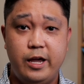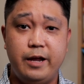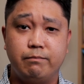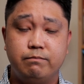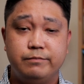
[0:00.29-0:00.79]

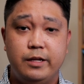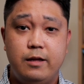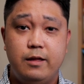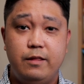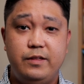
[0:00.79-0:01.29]
hey,
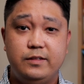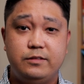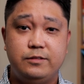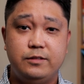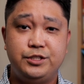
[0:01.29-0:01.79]

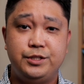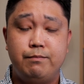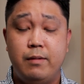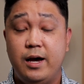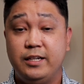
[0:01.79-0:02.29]
this
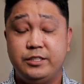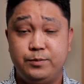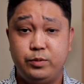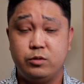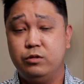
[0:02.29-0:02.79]
isn't my
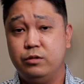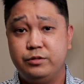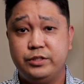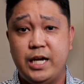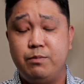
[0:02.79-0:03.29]

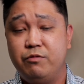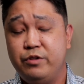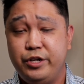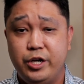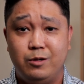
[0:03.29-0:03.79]
typical type of
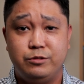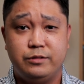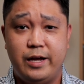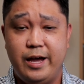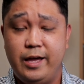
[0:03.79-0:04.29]
video.
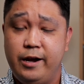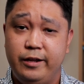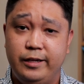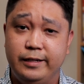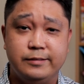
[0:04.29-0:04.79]
It's not
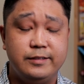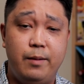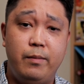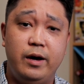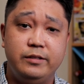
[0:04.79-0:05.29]
edited, it's
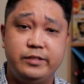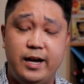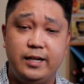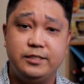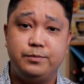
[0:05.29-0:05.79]
not
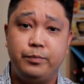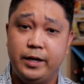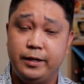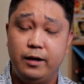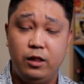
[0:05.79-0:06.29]
monetized,
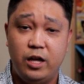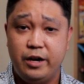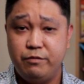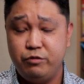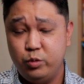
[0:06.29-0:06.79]
but a
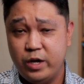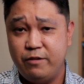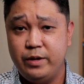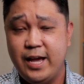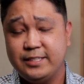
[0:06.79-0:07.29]
lot of you
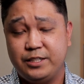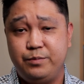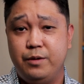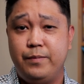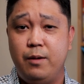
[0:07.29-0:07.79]
have been
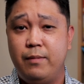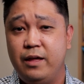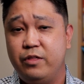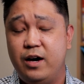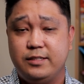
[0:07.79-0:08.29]
asking me about
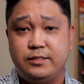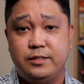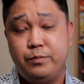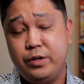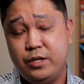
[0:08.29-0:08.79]
my thoughts
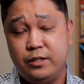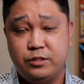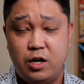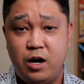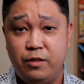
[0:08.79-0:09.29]
and
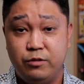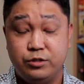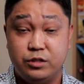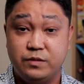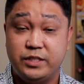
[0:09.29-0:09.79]
opinions on the
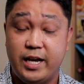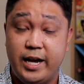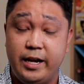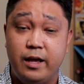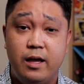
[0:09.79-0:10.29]

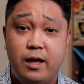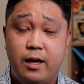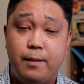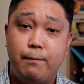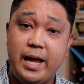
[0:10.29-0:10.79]
Surfside
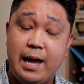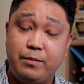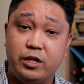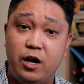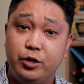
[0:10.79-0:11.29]

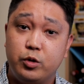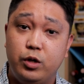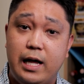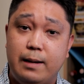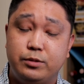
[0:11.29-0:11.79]
Miami condo
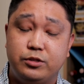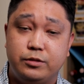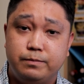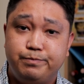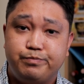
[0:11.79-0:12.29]
collapse.